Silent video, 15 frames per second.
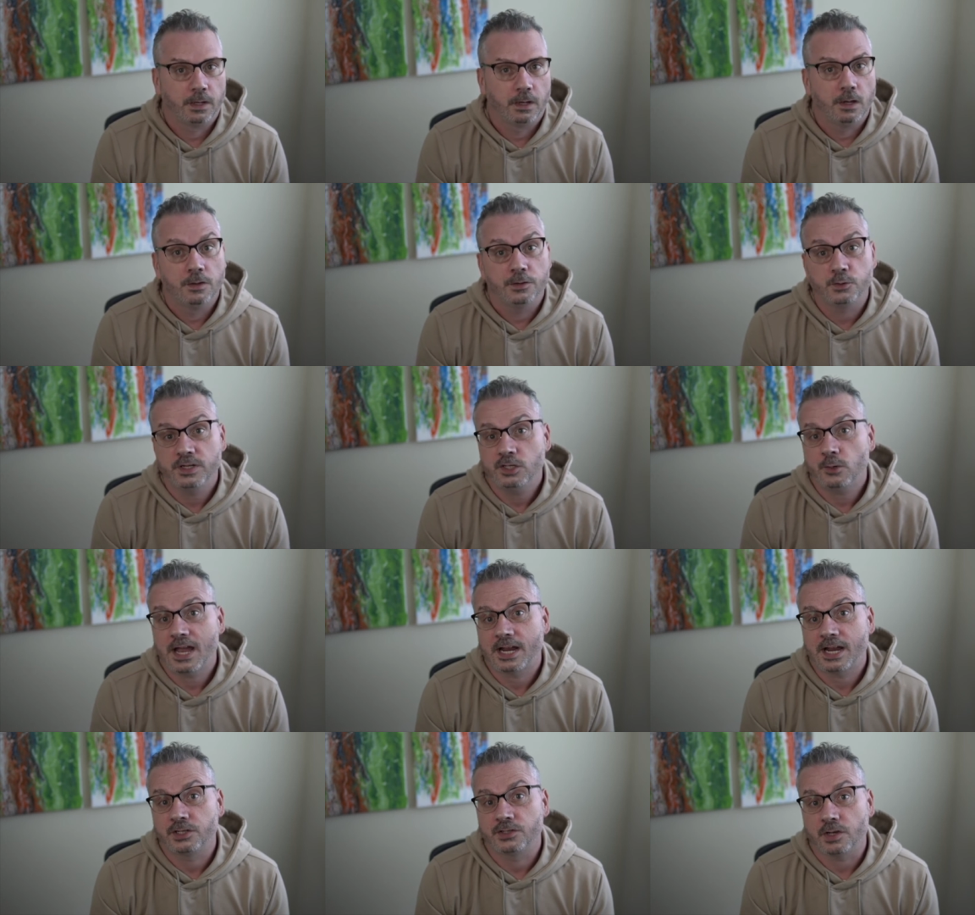Those
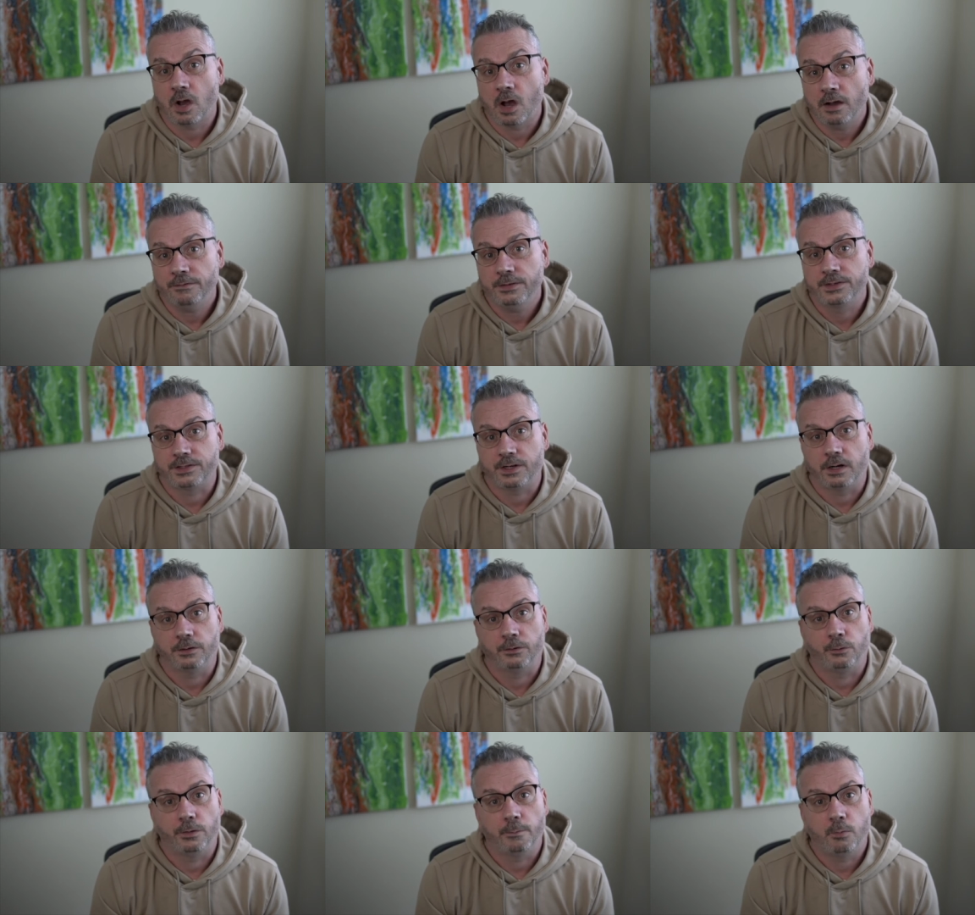interactions often start
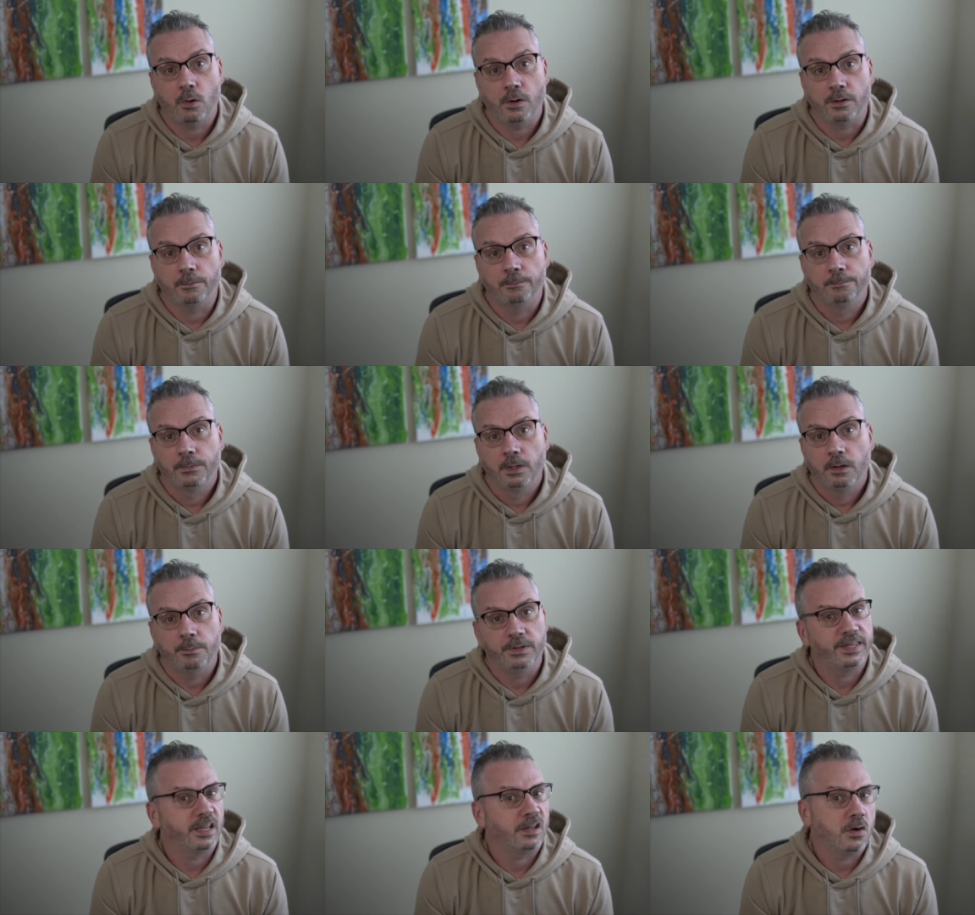through the portal,
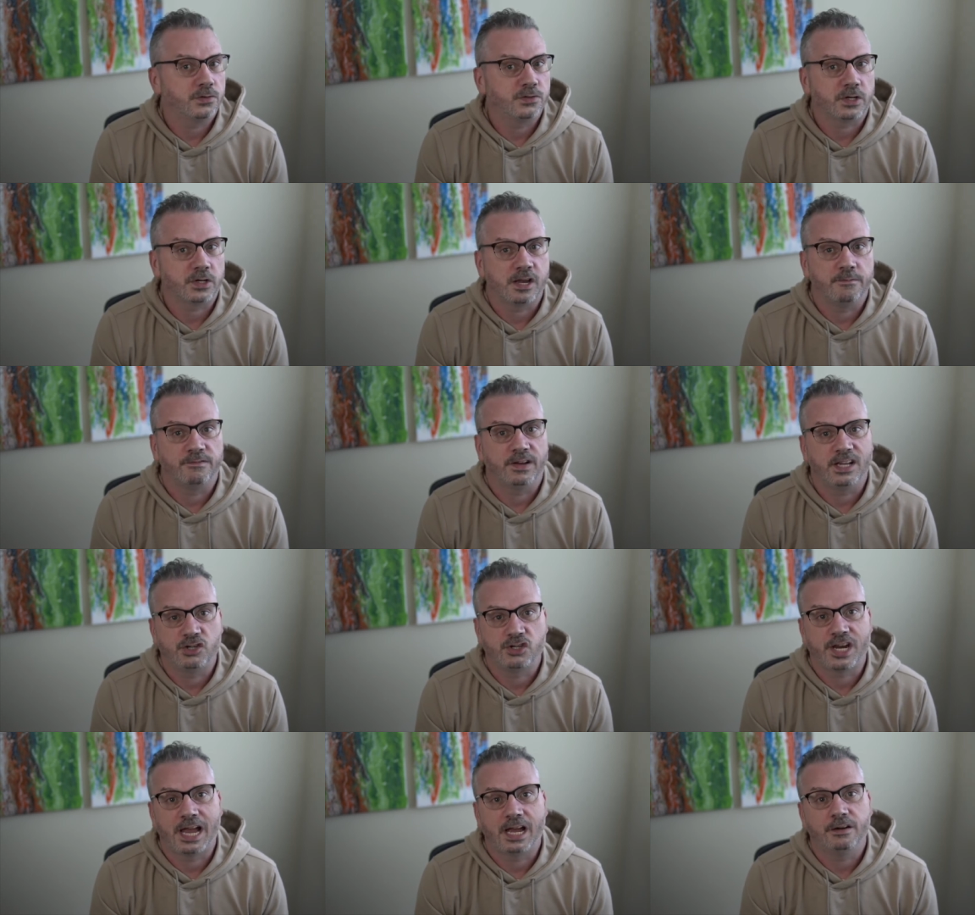but they can also come via
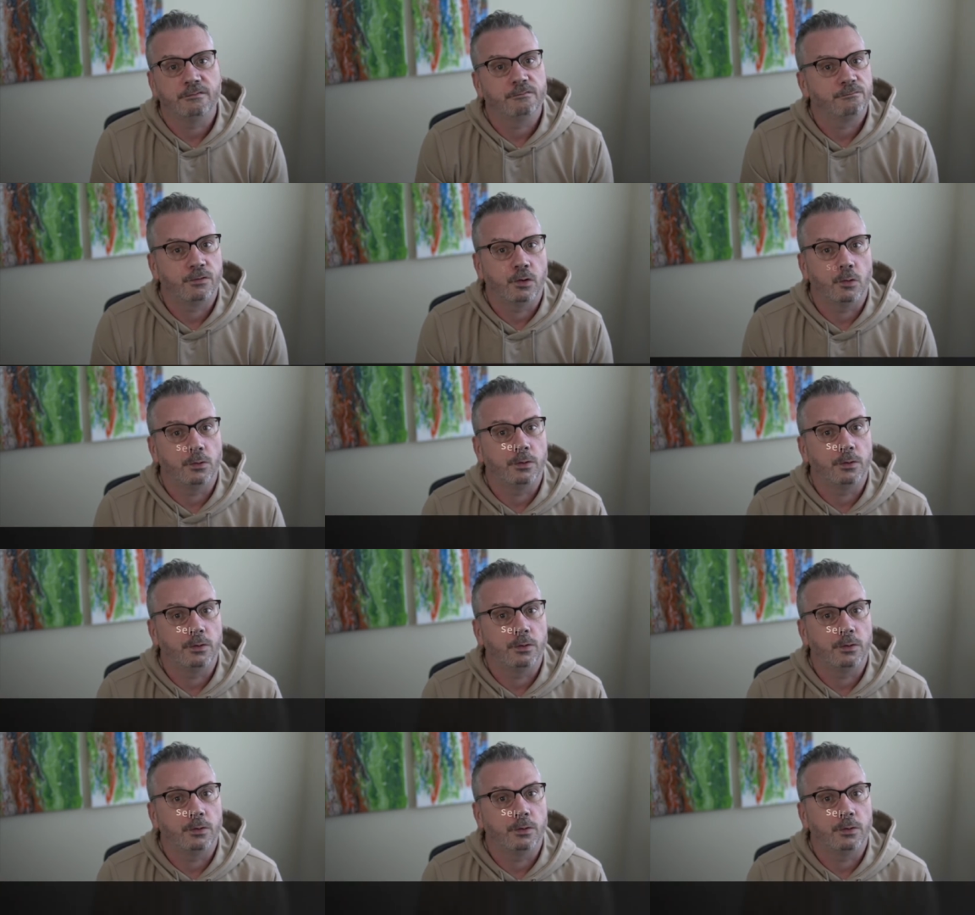chat, phone,